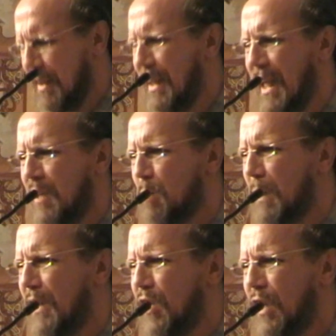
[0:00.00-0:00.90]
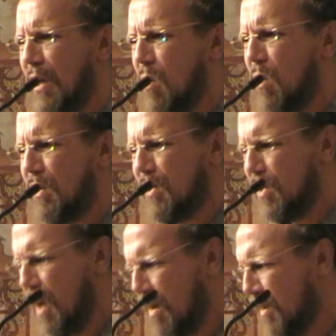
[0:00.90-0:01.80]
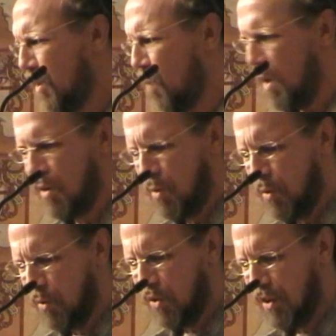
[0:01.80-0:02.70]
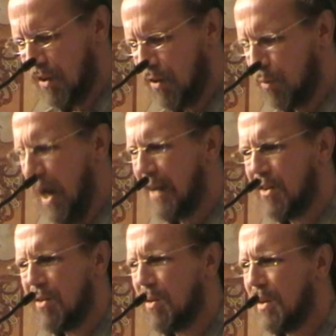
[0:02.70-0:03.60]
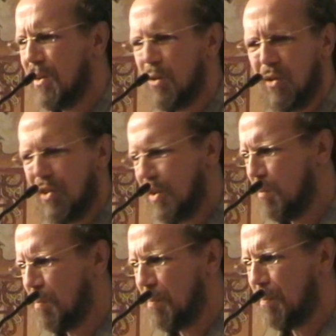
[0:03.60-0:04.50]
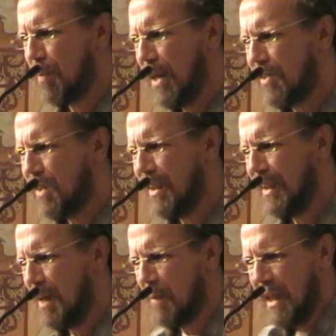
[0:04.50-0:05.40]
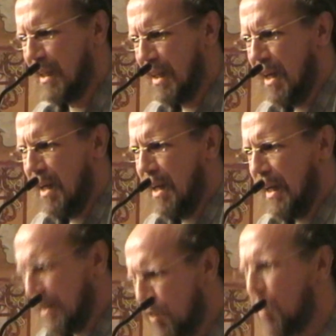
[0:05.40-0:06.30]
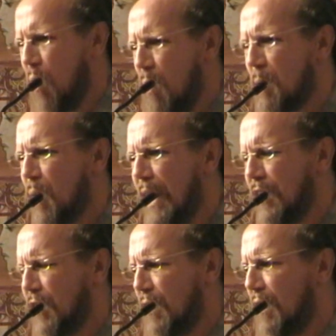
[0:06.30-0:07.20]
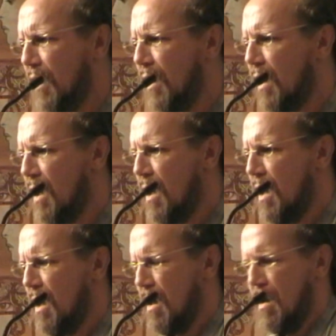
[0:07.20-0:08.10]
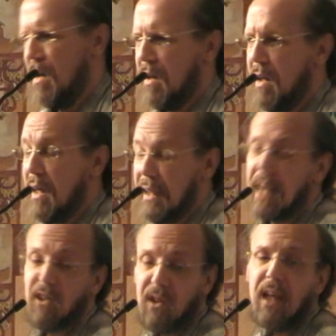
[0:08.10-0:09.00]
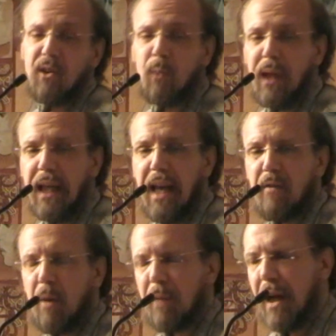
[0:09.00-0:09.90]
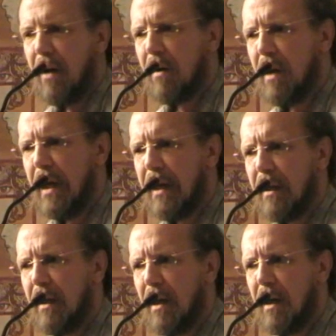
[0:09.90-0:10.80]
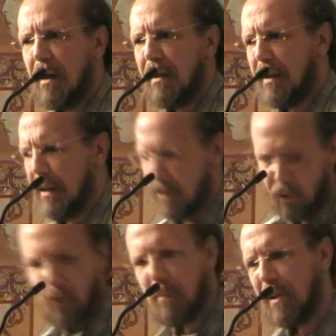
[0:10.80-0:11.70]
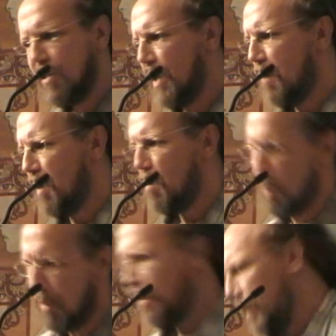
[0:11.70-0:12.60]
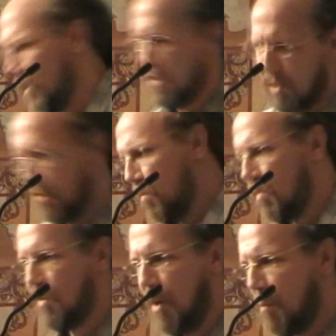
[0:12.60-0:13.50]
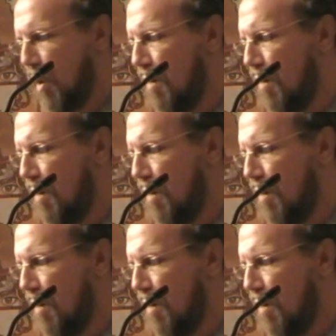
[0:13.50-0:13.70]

and the Class B shareholders are? Do You want to know who's the director and who's the... president?" I mean, it's a corporation. And that's, that's when he gave up there. And uh, he took my statement, Bird, he stomped